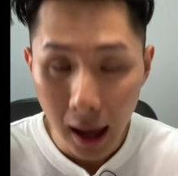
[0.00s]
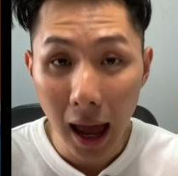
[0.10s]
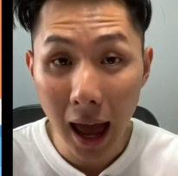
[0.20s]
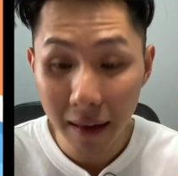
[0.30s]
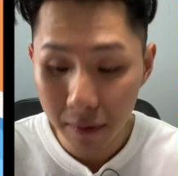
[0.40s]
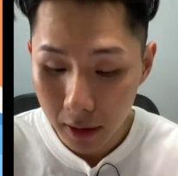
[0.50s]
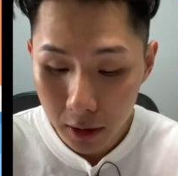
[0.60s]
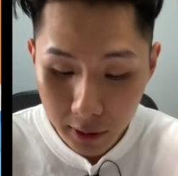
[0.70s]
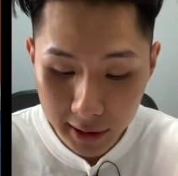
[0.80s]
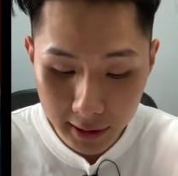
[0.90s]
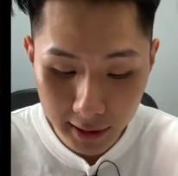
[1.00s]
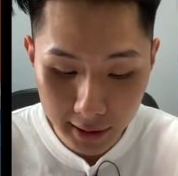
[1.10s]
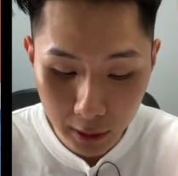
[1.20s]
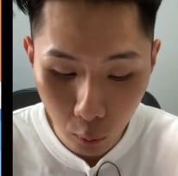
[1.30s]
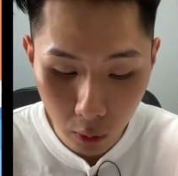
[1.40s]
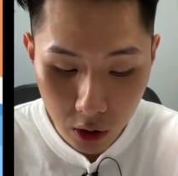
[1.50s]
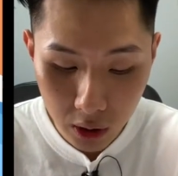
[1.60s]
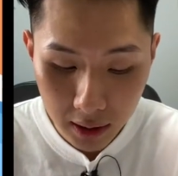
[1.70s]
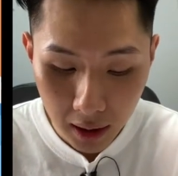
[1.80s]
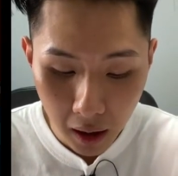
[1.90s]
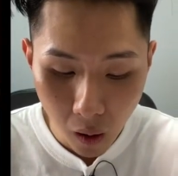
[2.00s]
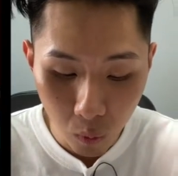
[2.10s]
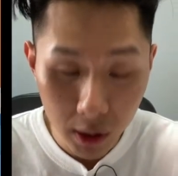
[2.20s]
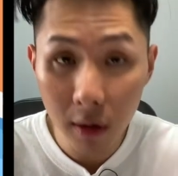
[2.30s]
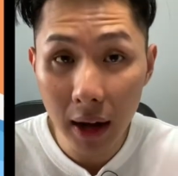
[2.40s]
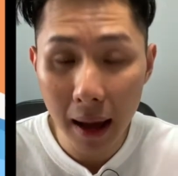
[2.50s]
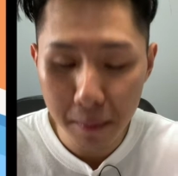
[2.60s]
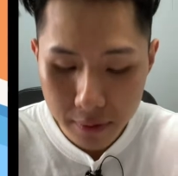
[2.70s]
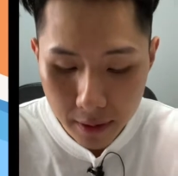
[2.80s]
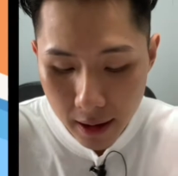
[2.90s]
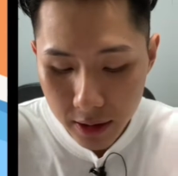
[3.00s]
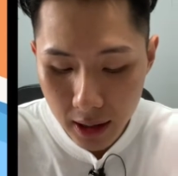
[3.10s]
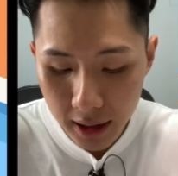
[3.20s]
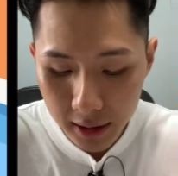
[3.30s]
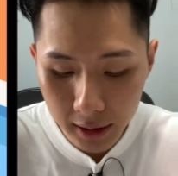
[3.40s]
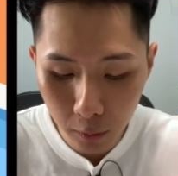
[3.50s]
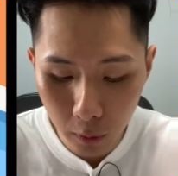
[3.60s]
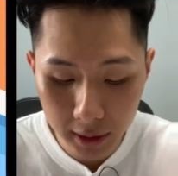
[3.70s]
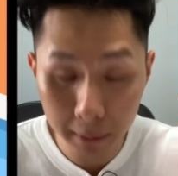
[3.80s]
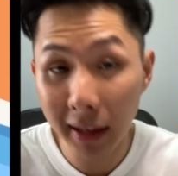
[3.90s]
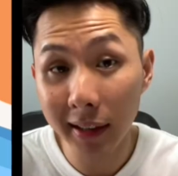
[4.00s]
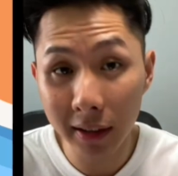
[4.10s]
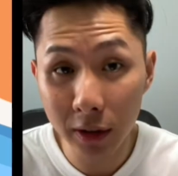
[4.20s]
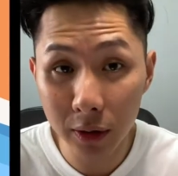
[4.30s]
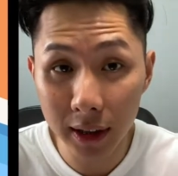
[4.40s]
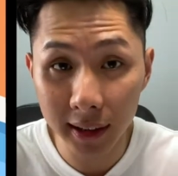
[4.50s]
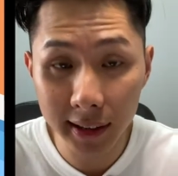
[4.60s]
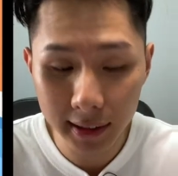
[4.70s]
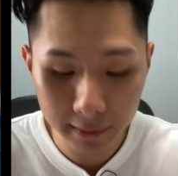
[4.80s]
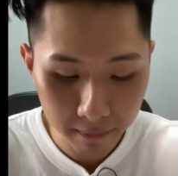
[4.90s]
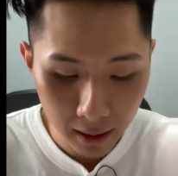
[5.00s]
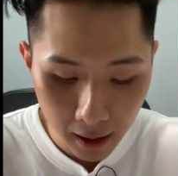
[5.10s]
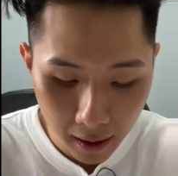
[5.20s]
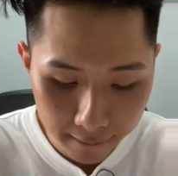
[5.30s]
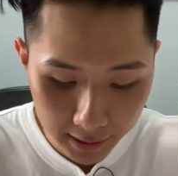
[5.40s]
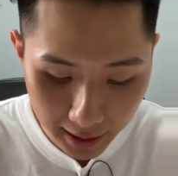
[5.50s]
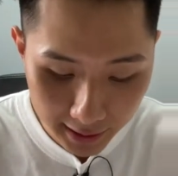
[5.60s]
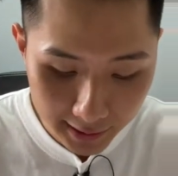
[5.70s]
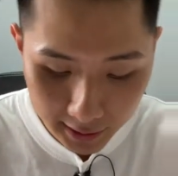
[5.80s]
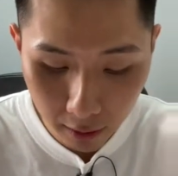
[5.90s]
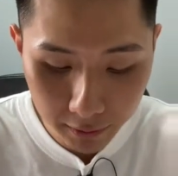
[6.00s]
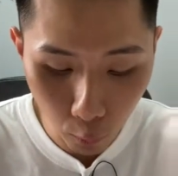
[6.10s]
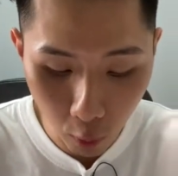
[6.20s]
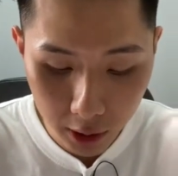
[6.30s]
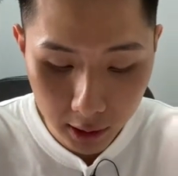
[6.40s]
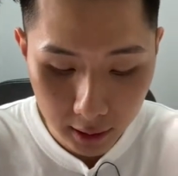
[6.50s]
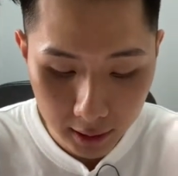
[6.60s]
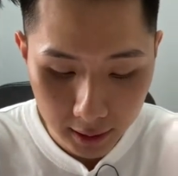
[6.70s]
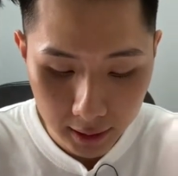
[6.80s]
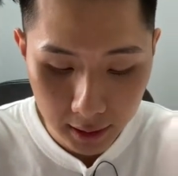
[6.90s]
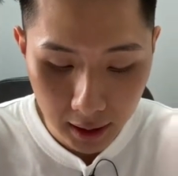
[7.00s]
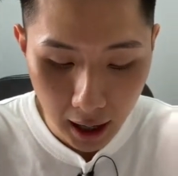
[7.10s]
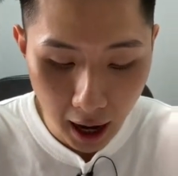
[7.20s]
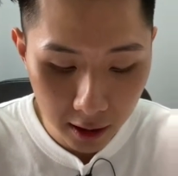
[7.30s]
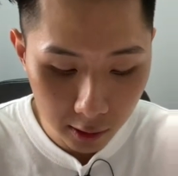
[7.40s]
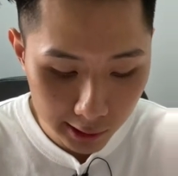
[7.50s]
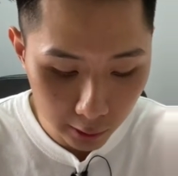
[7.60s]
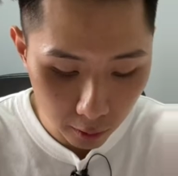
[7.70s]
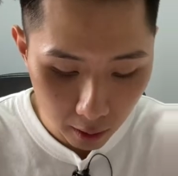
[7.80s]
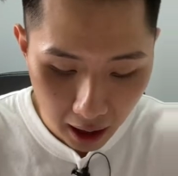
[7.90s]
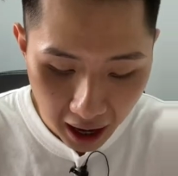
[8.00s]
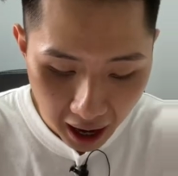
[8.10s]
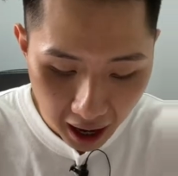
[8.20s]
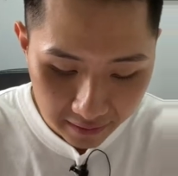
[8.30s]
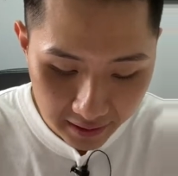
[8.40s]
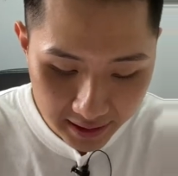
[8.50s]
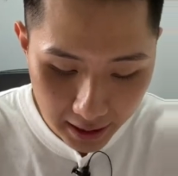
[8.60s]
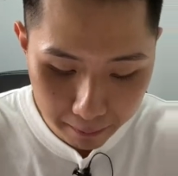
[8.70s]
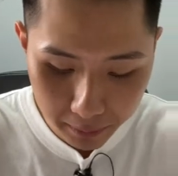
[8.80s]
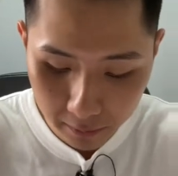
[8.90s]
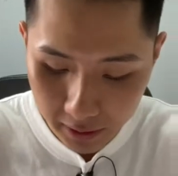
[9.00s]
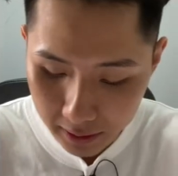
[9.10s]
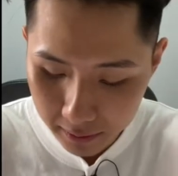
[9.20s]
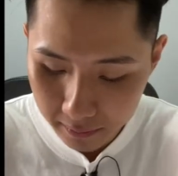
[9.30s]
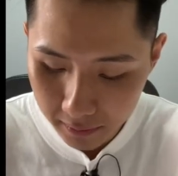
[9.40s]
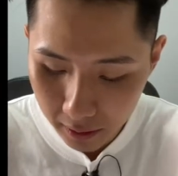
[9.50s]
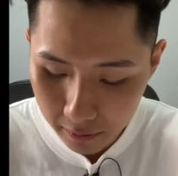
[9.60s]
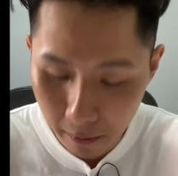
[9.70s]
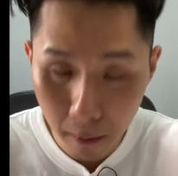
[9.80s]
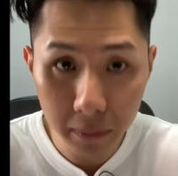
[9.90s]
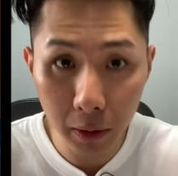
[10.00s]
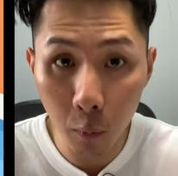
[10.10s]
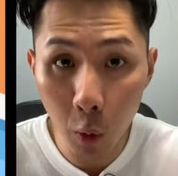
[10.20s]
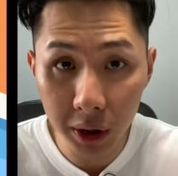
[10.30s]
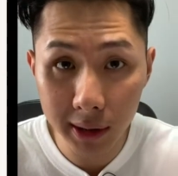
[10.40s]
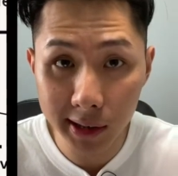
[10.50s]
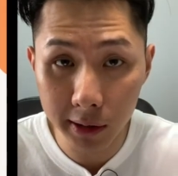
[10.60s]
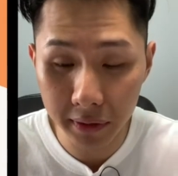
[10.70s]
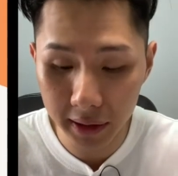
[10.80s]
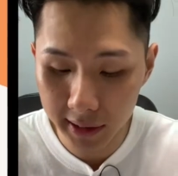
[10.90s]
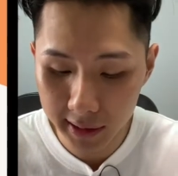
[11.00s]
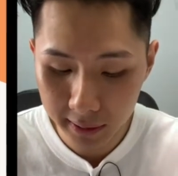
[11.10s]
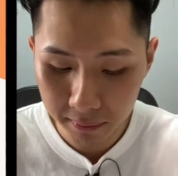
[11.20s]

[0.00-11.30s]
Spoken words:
And using this intuition, we know that pressure under liquid depends on two things: the density of the water and also the depth of it from the water surface.